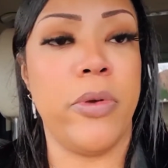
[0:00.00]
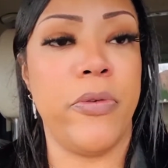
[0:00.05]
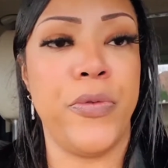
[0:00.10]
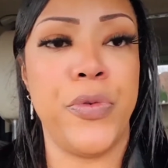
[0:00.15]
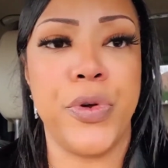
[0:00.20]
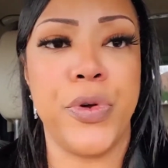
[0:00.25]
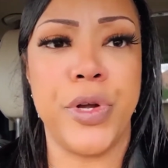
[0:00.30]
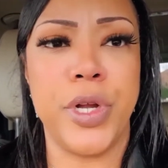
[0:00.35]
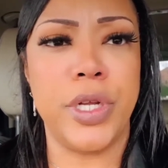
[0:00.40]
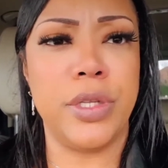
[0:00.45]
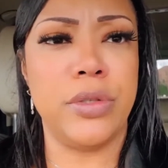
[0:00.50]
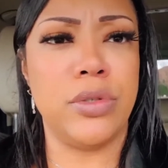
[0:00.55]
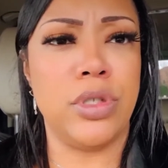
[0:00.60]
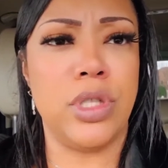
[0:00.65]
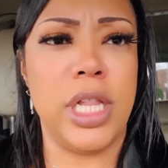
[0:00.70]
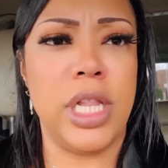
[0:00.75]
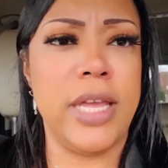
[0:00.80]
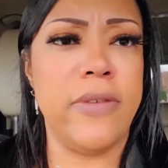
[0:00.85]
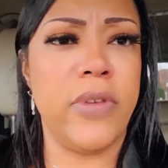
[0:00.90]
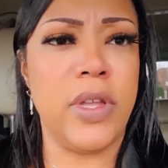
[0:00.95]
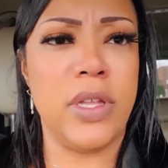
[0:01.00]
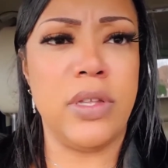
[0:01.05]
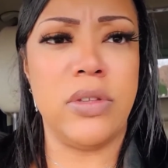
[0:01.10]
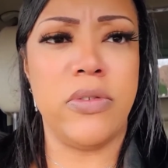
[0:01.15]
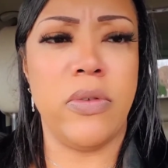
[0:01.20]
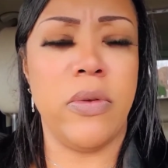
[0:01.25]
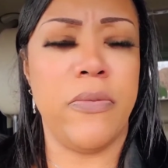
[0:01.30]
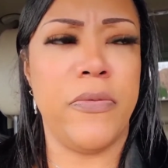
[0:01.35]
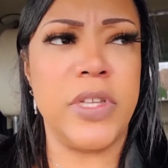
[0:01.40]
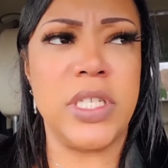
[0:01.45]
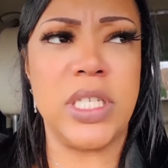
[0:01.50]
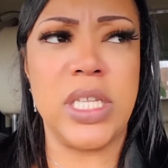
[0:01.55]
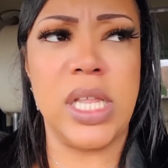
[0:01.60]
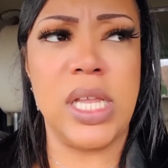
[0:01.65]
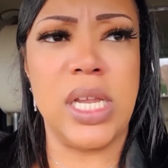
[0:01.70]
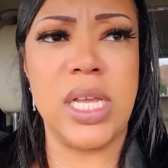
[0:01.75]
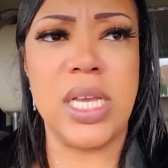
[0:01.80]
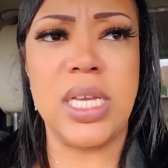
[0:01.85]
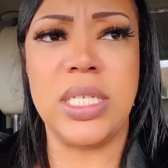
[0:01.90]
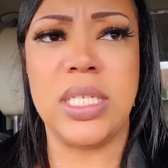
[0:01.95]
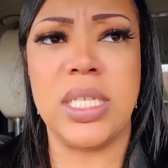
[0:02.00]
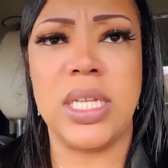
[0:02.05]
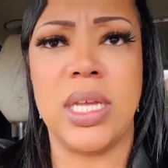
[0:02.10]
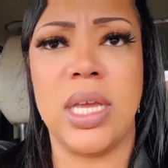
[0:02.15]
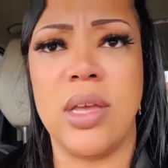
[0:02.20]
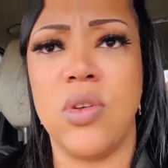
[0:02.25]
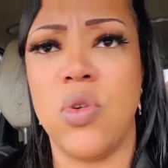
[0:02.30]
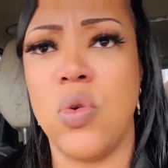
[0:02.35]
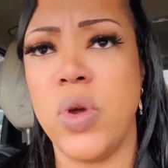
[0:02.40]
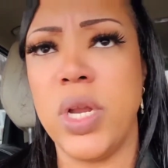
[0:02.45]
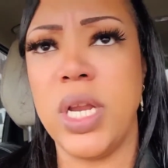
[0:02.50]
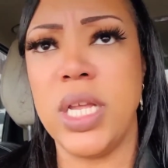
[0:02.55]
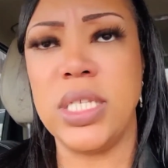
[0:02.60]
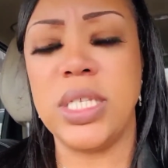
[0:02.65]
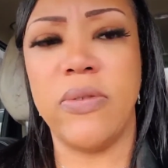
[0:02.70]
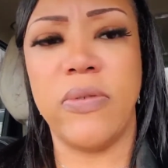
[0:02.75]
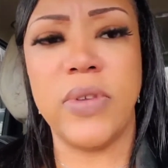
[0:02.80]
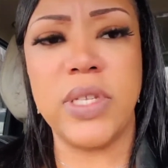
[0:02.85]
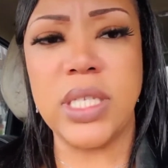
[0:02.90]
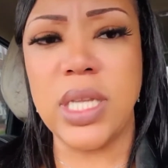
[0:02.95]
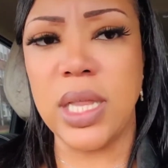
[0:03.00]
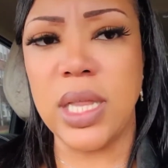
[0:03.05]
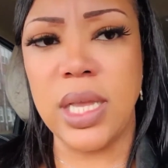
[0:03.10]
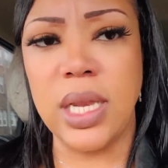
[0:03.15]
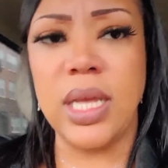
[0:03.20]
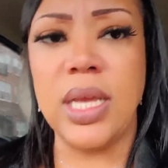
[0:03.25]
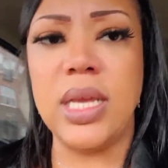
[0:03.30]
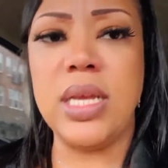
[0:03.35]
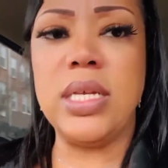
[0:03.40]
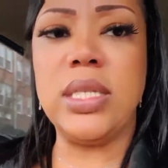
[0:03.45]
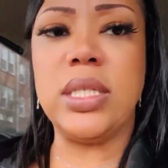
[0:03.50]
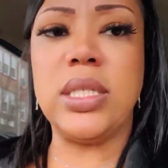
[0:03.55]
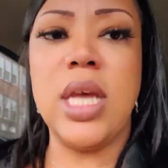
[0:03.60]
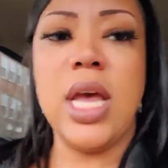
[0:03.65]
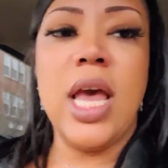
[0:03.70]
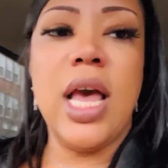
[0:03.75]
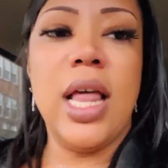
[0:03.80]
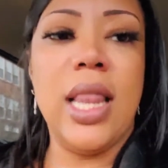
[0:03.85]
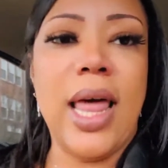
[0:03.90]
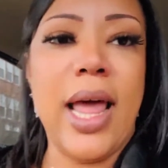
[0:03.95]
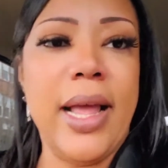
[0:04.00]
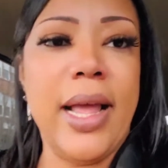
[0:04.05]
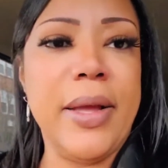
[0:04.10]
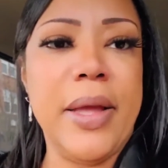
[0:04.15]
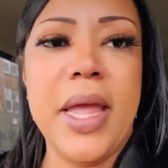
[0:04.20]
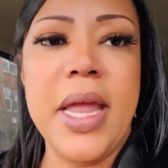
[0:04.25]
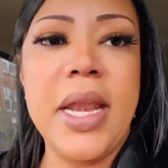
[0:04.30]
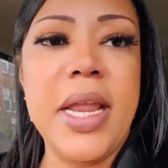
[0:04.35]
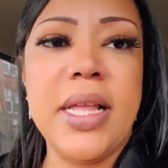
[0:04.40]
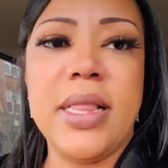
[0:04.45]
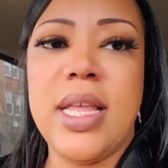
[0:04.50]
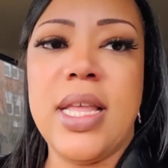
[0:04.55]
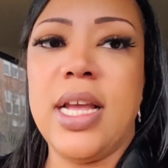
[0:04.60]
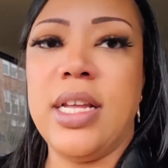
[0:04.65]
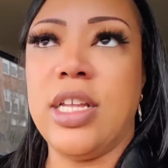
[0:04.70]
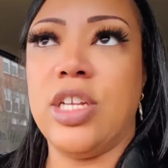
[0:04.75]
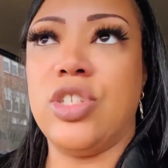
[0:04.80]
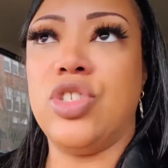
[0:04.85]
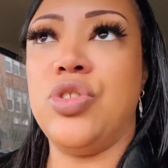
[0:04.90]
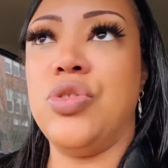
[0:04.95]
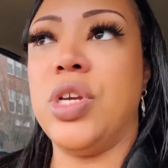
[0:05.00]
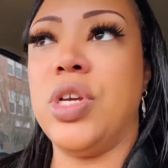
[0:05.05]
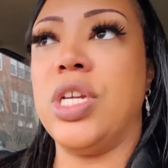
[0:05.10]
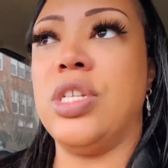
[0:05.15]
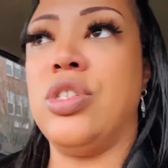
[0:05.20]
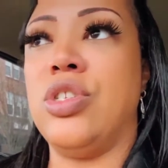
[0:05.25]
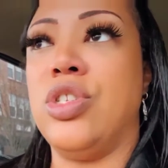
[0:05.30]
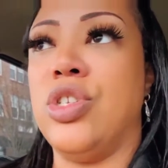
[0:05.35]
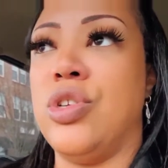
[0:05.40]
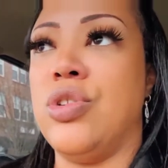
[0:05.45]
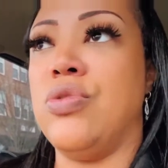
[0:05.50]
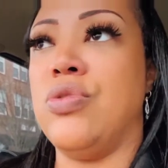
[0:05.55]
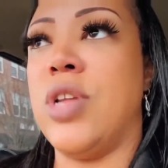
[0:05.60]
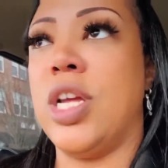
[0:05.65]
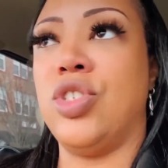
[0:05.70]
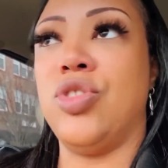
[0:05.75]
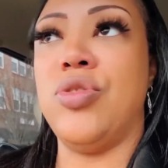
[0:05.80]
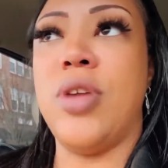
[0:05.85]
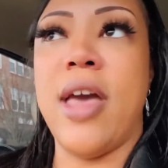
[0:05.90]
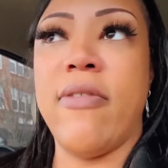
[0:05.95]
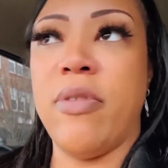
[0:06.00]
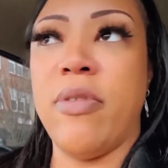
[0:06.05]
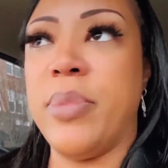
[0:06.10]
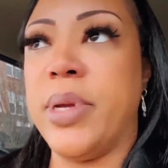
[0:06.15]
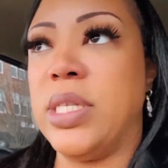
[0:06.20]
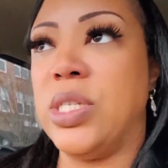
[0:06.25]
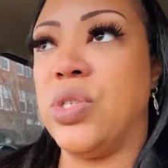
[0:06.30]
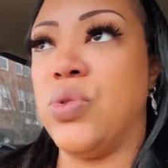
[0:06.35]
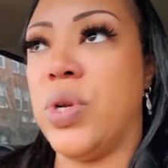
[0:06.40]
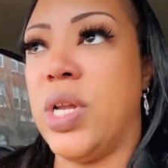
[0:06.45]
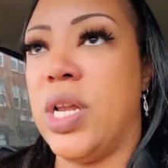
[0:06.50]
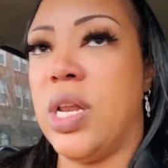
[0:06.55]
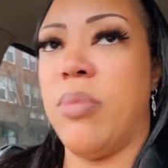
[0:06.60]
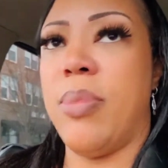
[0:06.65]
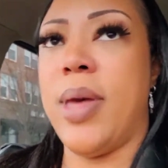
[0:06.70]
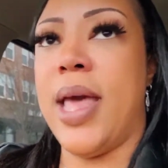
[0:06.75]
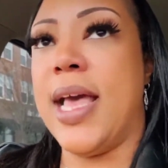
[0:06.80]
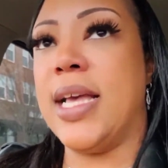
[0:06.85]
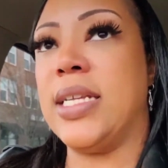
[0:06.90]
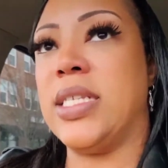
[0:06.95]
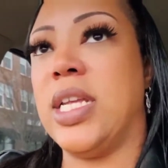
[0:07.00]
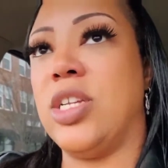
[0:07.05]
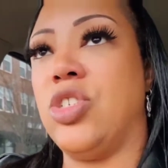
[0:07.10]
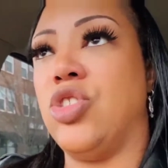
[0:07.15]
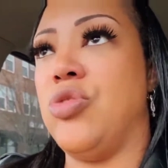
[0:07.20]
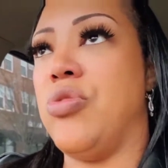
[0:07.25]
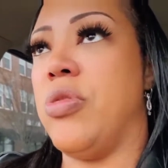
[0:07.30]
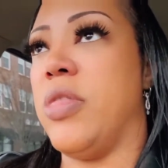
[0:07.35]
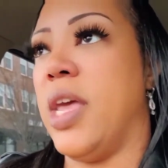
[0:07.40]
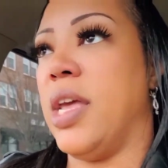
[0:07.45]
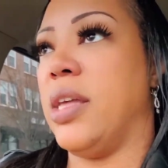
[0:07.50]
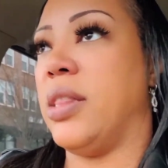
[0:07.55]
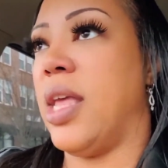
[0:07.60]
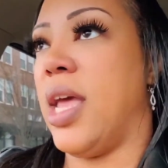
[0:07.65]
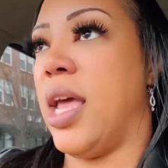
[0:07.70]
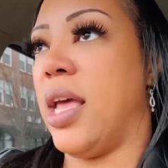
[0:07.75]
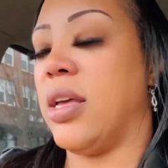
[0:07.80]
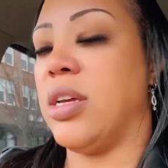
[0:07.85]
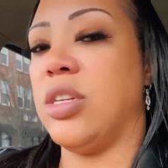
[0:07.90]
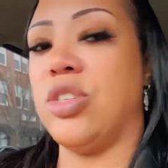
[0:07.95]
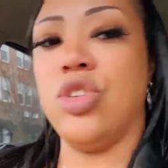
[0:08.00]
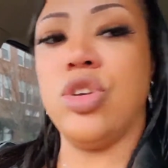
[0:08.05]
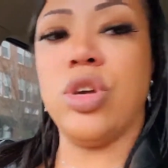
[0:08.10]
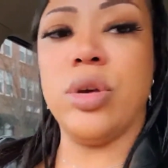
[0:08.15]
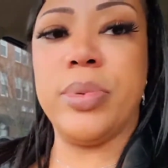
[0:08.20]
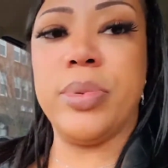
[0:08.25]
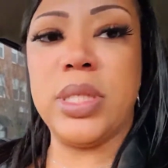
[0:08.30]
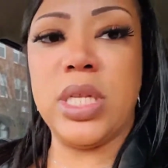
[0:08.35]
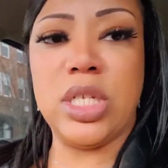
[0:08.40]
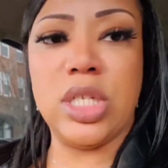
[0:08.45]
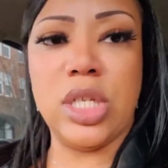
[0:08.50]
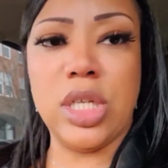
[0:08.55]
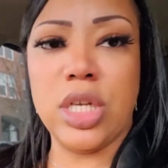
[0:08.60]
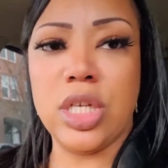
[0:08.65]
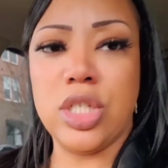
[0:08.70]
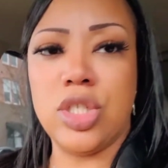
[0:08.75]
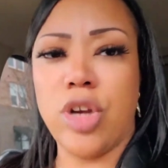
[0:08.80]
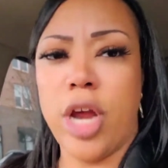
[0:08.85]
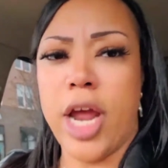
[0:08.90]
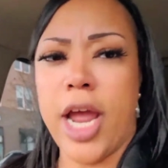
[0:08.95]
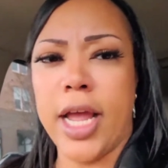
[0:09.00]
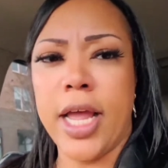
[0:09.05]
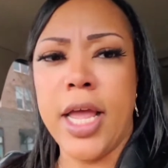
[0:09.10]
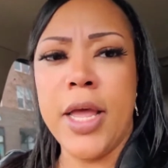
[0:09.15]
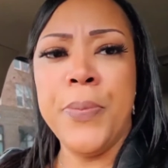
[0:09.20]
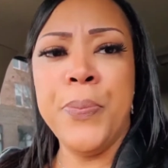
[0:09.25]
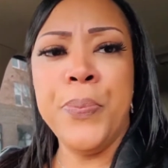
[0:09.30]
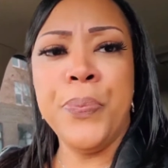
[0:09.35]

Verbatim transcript: before leaving facilities and going into facilities, like anything that you can do that you haven't been doing in the past that you think that you could potentially contract